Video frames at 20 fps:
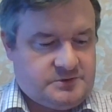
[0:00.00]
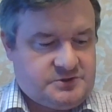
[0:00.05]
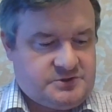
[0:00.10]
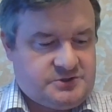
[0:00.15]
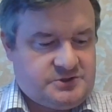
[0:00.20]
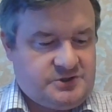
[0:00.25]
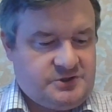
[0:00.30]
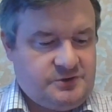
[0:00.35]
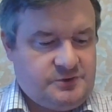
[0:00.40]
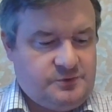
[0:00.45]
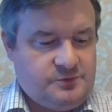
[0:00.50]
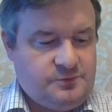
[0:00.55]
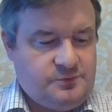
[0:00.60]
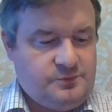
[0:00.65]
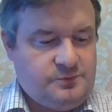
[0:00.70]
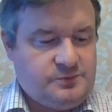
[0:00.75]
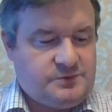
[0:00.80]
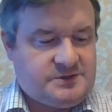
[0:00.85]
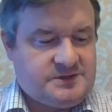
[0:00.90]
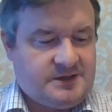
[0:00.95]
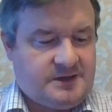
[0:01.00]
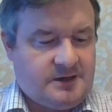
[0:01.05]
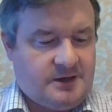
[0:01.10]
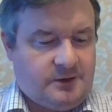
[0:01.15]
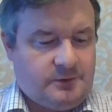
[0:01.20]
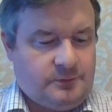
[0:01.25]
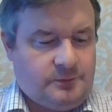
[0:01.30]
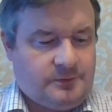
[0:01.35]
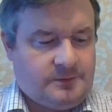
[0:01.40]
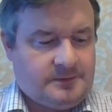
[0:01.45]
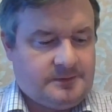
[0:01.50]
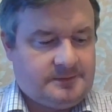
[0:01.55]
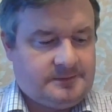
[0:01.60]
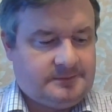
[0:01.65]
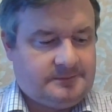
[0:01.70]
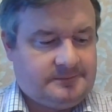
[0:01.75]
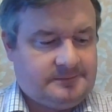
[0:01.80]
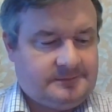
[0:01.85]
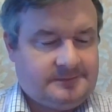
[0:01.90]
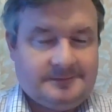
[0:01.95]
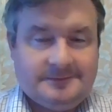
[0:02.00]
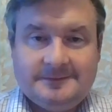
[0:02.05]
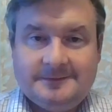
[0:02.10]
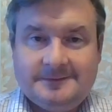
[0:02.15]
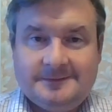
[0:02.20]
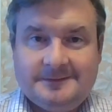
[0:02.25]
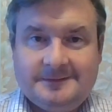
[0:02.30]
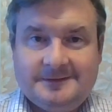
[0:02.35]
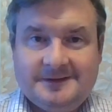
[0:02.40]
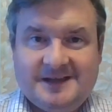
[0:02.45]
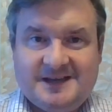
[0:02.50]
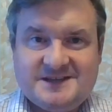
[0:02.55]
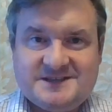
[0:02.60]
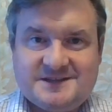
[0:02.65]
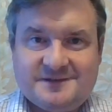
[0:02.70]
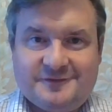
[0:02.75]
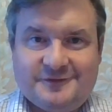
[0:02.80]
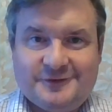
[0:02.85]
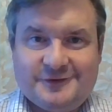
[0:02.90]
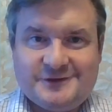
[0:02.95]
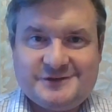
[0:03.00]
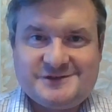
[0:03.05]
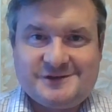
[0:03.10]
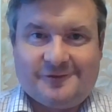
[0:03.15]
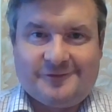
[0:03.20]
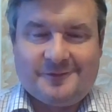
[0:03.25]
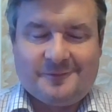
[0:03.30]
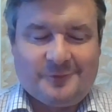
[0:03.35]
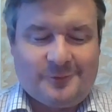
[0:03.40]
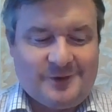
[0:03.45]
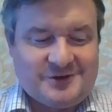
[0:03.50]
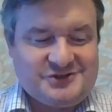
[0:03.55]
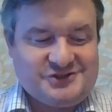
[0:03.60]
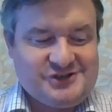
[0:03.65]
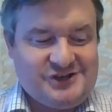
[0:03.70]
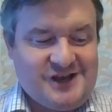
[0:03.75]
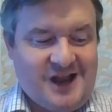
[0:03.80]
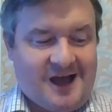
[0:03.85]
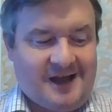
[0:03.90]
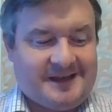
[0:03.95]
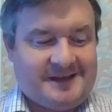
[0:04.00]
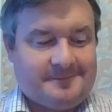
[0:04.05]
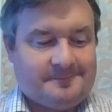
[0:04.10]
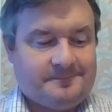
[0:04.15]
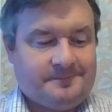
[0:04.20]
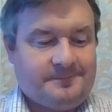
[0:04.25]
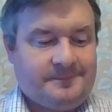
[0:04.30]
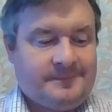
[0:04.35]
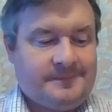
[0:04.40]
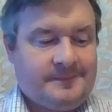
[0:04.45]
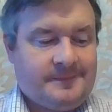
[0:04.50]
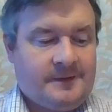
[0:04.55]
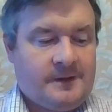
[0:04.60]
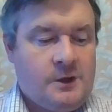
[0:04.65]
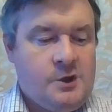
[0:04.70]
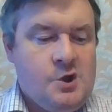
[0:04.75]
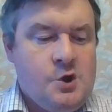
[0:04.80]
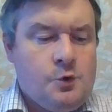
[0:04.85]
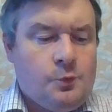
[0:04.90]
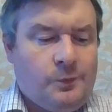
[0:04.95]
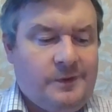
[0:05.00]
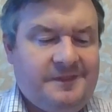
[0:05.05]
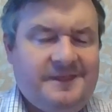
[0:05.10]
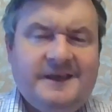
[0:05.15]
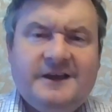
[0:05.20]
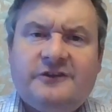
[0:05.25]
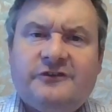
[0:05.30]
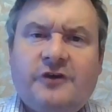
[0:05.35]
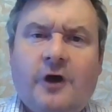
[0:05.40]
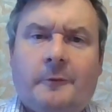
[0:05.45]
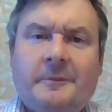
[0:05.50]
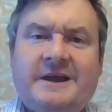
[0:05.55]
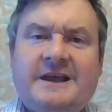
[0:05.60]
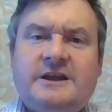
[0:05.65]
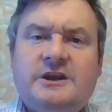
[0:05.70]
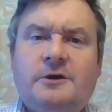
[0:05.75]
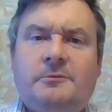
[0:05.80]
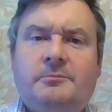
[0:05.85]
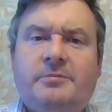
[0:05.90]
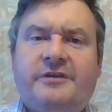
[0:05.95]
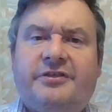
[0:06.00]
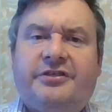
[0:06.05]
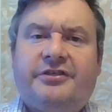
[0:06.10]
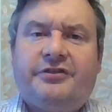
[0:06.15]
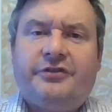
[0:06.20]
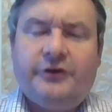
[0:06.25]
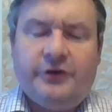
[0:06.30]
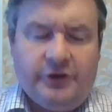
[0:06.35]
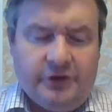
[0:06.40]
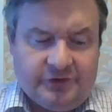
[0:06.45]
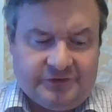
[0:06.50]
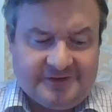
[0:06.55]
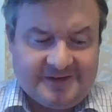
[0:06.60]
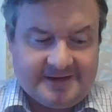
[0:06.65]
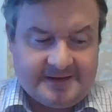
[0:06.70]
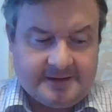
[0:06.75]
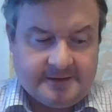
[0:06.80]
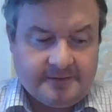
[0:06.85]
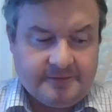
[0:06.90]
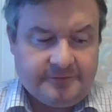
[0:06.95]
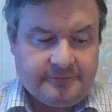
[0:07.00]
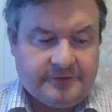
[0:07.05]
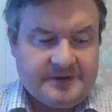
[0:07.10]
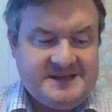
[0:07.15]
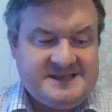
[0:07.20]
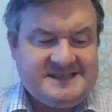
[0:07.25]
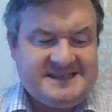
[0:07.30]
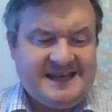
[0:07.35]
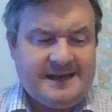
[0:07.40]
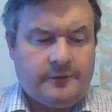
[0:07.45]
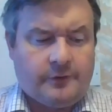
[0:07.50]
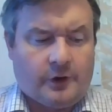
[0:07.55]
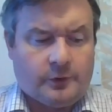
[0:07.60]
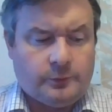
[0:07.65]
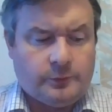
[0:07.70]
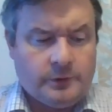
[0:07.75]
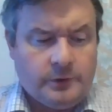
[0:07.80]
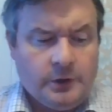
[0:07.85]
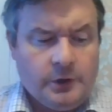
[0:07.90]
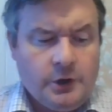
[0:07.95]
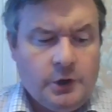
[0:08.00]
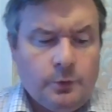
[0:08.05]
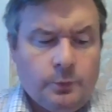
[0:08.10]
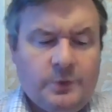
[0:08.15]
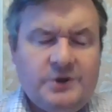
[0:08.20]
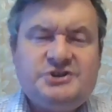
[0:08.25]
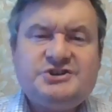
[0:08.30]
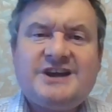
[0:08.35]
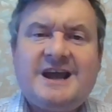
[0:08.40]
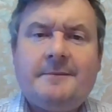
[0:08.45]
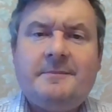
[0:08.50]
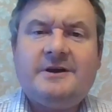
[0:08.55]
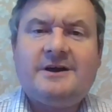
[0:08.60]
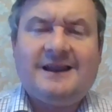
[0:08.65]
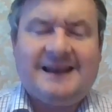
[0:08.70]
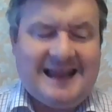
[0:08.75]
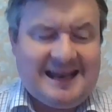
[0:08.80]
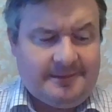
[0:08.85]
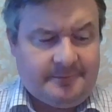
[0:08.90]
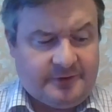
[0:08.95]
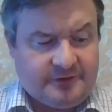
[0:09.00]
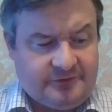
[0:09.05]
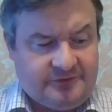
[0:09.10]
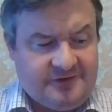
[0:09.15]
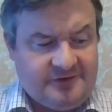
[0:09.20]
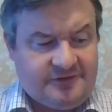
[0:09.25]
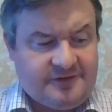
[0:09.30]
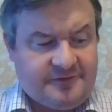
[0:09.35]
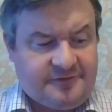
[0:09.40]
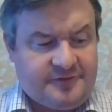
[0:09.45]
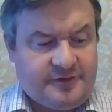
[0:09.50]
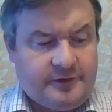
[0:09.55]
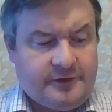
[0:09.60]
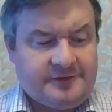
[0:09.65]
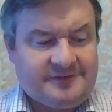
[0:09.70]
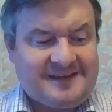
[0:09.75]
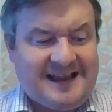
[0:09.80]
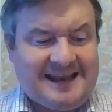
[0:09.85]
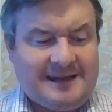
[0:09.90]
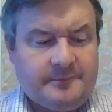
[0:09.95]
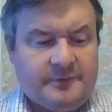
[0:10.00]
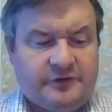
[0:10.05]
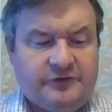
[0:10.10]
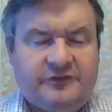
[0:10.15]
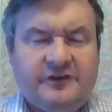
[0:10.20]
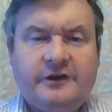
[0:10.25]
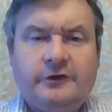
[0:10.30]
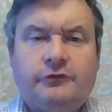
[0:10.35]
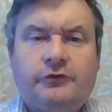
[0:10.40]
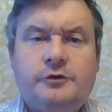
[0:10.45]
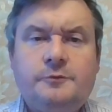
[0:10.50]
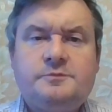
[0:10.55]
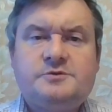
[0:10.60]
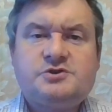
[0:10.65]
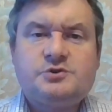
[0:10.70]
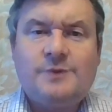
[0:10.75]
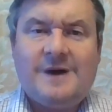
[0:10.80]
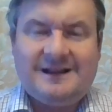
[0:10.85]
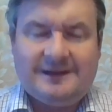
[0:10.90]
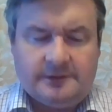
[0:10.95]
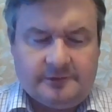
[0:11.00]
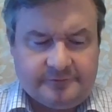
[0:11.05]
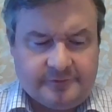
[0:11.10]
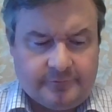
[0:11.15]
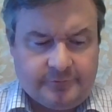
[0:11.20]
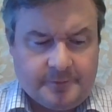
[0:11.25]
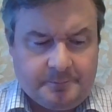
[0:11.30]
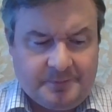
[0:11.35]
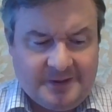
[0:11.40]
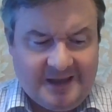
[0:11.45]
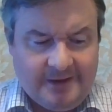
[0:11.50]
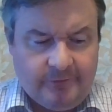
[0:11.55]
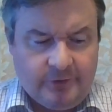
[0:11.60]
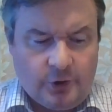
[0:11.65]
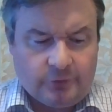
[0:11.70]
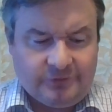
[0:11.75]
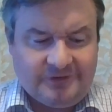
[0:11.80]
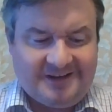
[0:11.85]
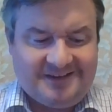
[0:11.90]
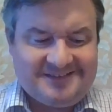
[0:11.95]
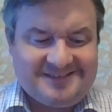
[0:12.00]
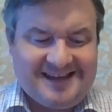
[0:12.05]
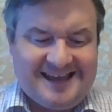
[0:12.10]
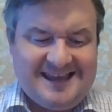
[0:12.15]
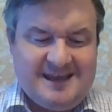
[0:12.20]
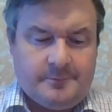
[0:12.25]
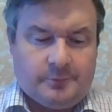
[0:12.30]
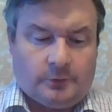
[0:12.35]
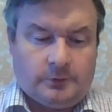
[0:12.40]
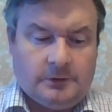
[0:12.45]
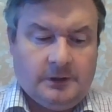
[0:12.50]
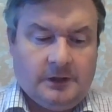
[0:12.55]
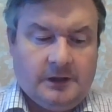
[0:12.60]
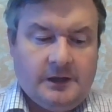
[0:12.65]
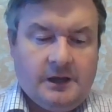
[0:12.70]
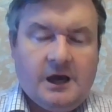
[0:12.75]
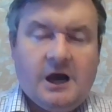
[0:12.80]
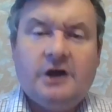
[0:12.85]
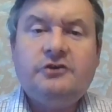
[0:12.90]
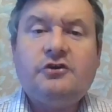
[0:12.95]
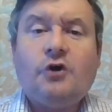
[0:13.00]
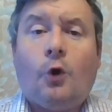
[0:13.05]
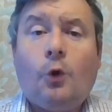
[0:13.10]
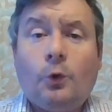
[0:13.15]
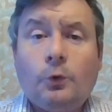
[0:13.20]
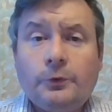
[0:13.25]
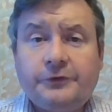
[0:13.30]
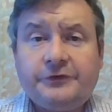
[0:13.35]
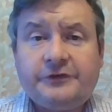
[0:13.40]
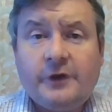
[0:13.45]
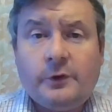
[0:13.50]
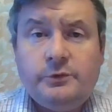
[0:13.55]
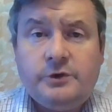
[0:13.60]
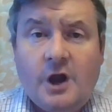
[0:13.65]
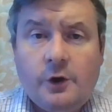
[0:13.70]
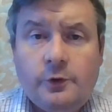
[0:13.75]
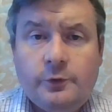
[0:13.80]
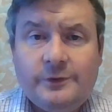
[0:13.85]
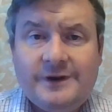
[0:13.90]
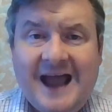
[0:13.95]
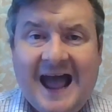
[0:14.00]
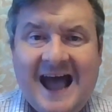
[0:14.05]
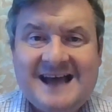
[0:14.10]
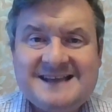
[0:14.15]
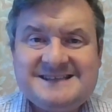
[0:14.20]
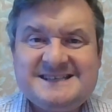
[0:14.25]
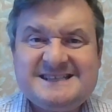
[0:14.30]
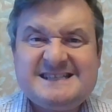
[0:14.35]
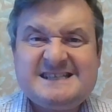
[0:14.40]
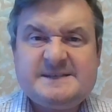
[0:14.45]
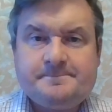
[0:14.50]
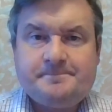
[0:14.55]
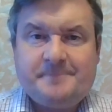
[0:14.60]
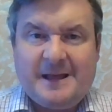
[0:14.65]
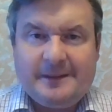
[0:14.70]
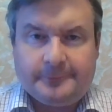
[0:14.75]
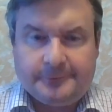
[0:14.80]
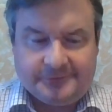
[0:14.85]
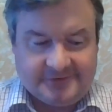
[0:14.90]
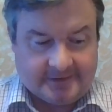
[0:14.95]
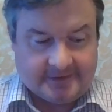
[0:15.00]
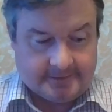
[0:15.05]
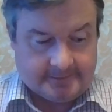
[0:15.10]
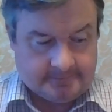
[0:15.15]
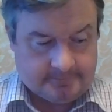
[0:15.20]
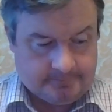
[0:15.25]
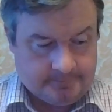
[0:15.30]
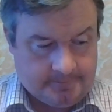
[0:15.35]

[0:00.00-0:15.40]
Two to go. Is the first of them. Question 9. With the atomic number 30, 30, which chemical element is the first element in group 12 of the periodic table and also known as spelter?